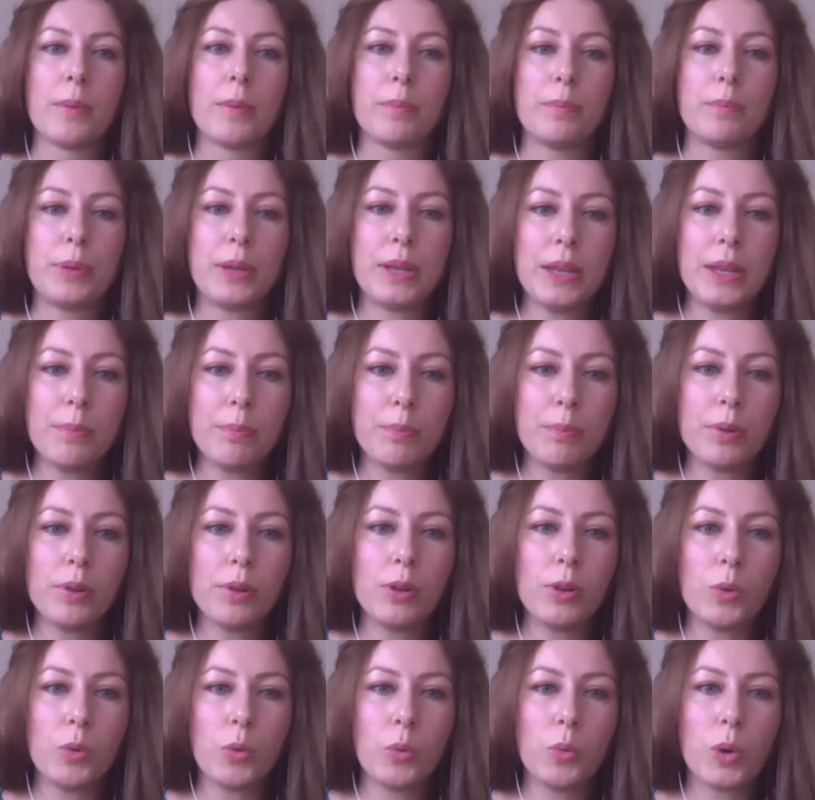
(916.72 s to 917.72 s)

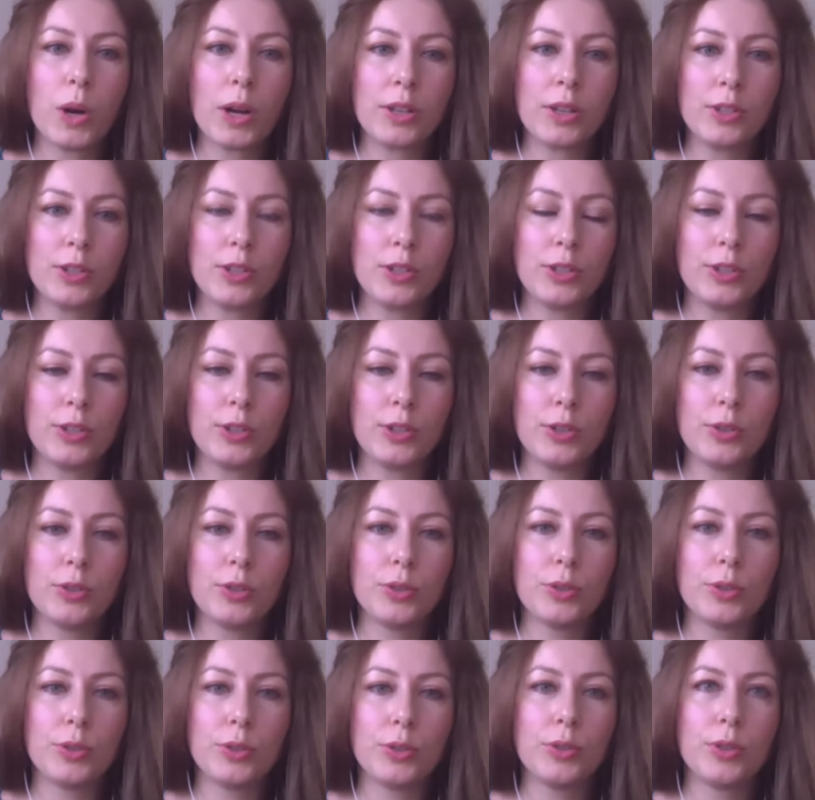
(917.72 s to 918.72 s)
People want
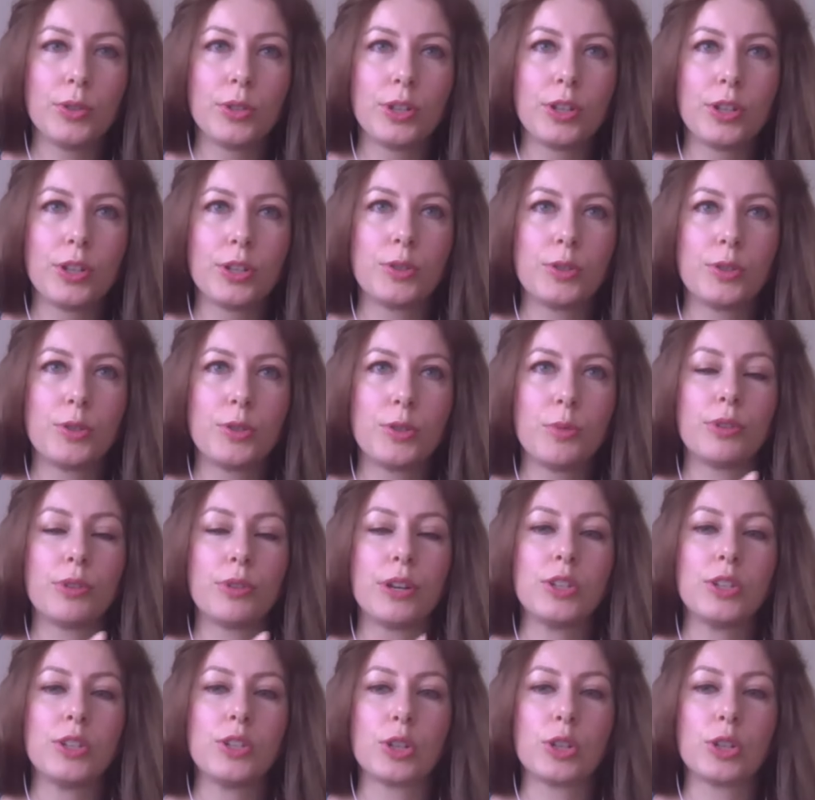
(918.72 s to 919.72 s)
you to
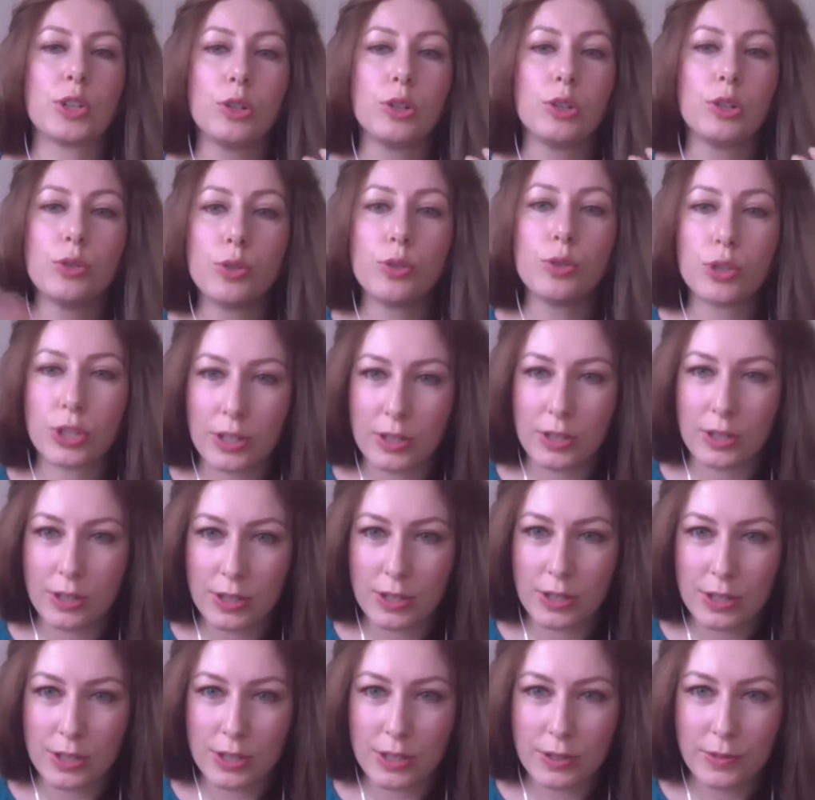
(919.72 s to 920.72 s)
bring
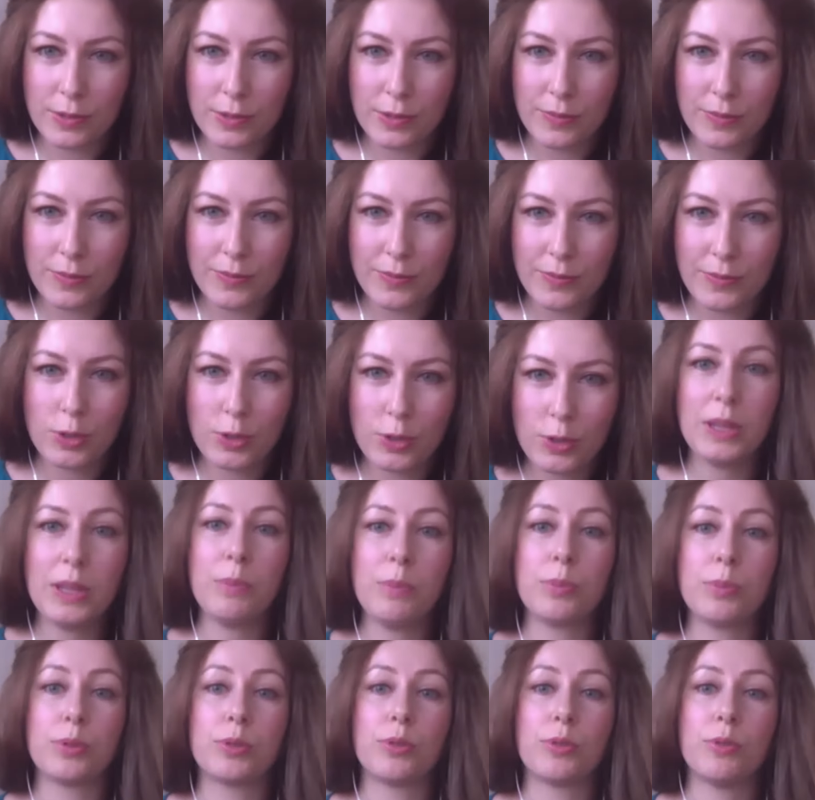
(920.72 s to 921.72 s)
solutions, to
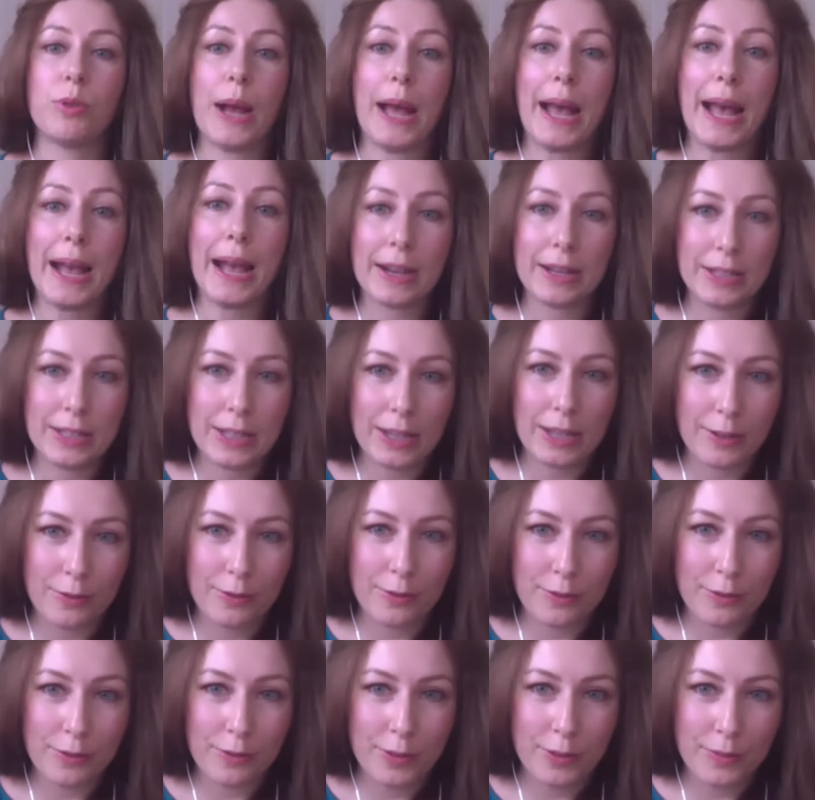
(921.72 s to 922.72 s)
be
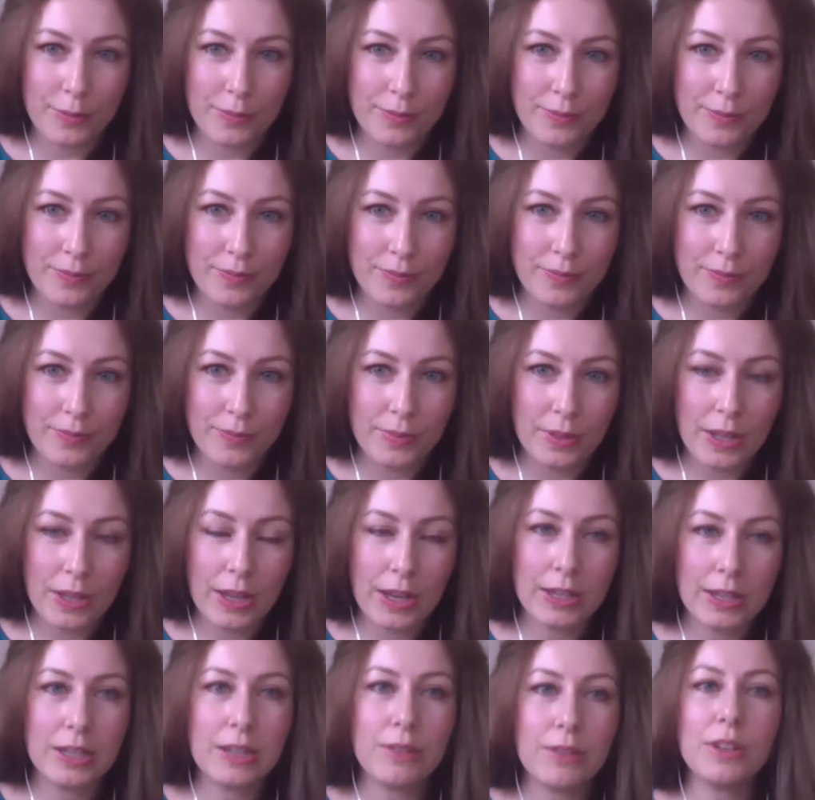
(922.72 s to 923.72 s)
proactive.
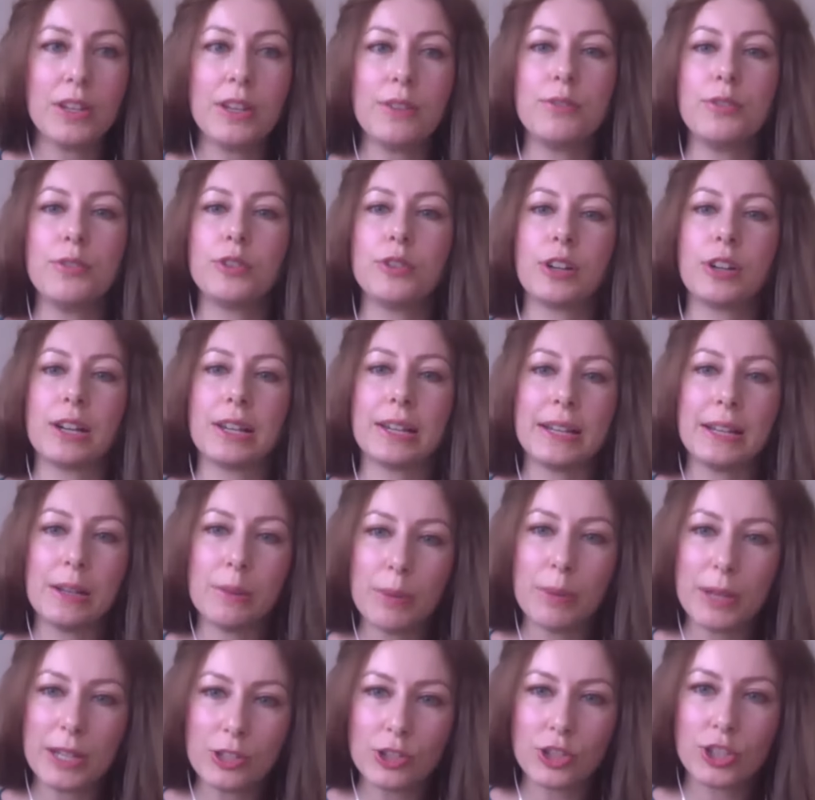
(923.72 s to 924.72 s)
And even if you're a little
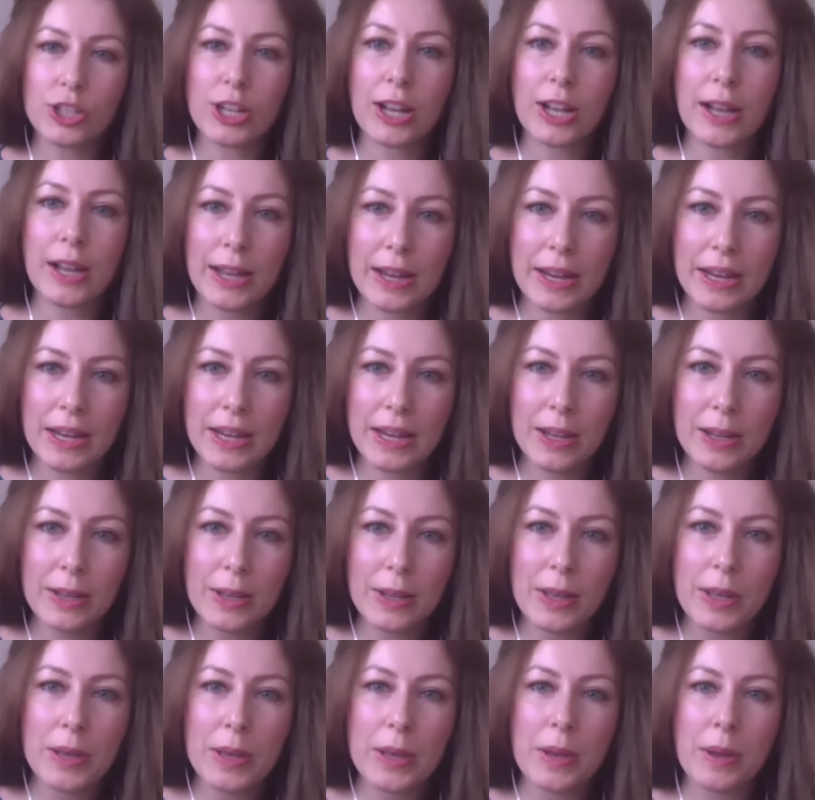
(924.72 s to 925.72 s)
bit shy,
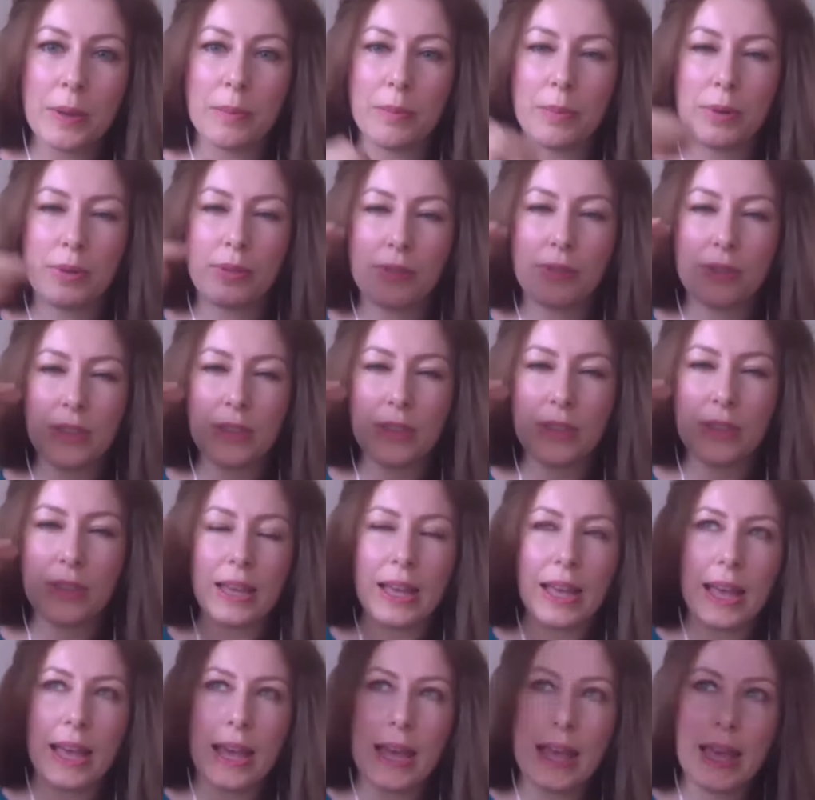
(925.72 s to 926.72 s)
but think
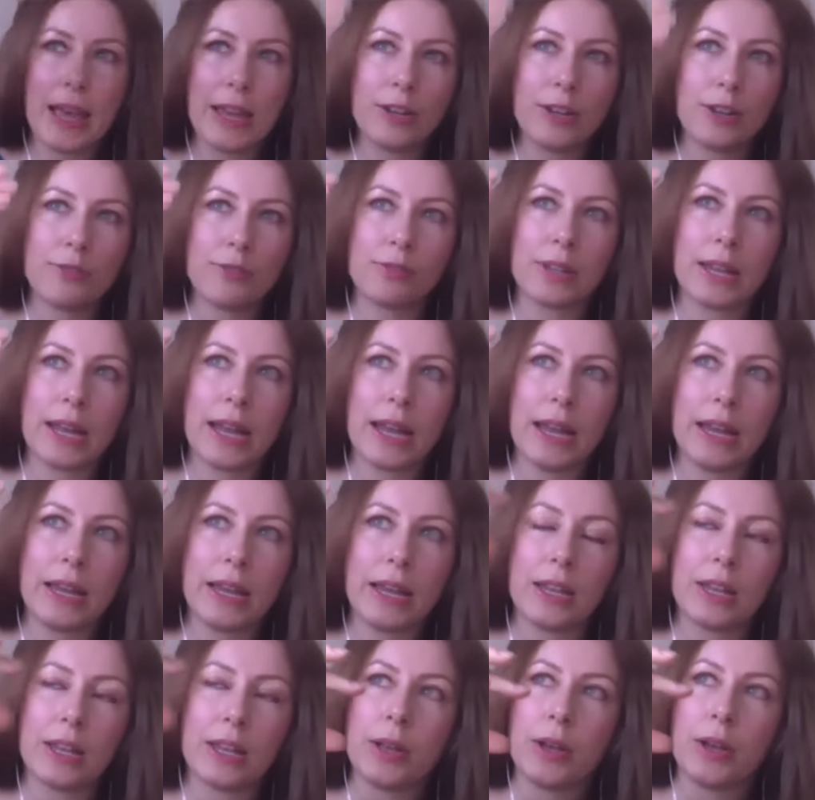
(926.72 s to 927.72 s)
ahead of like
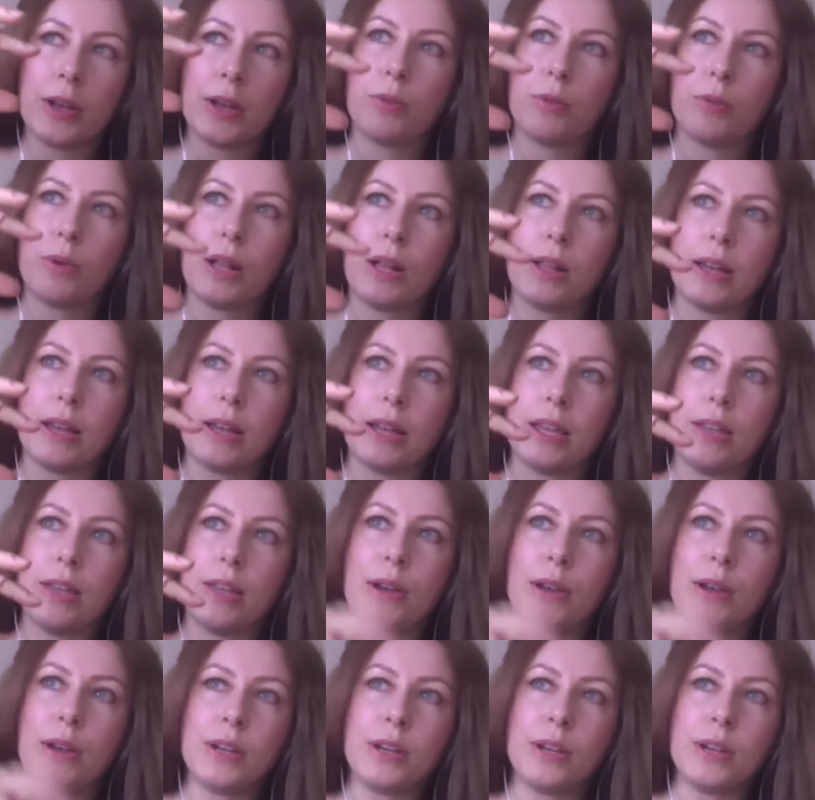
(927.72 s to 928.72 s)
well
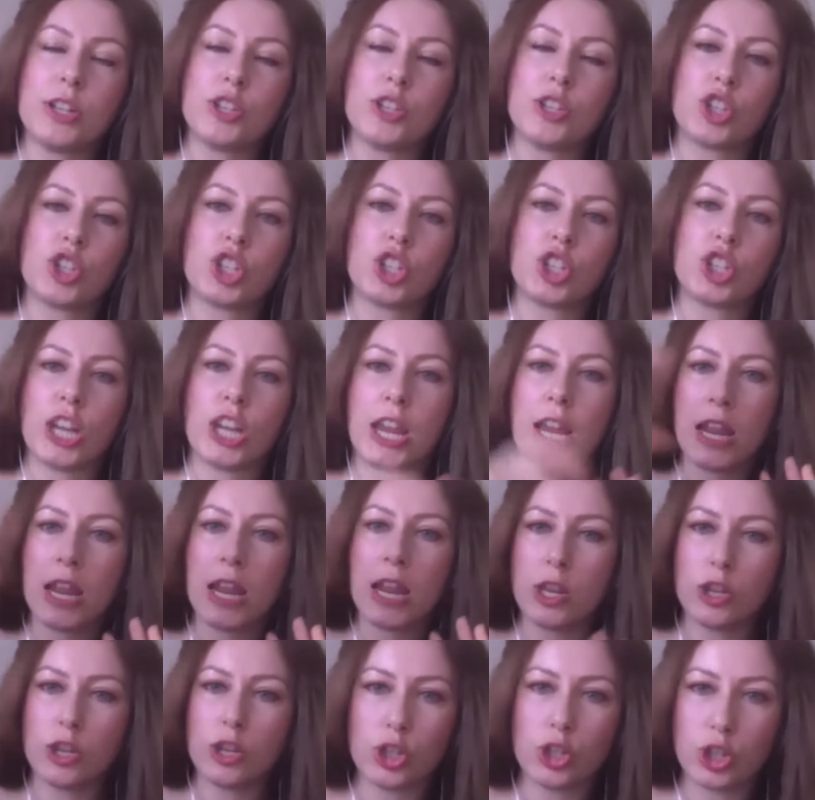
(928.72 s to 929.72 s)
if i want to
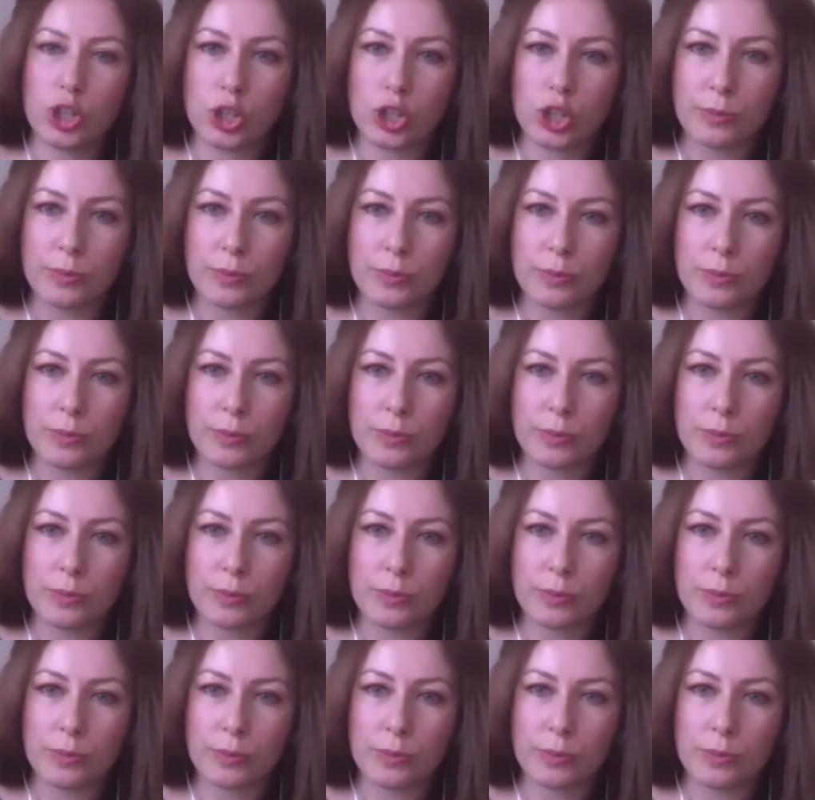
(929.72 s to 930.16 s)
change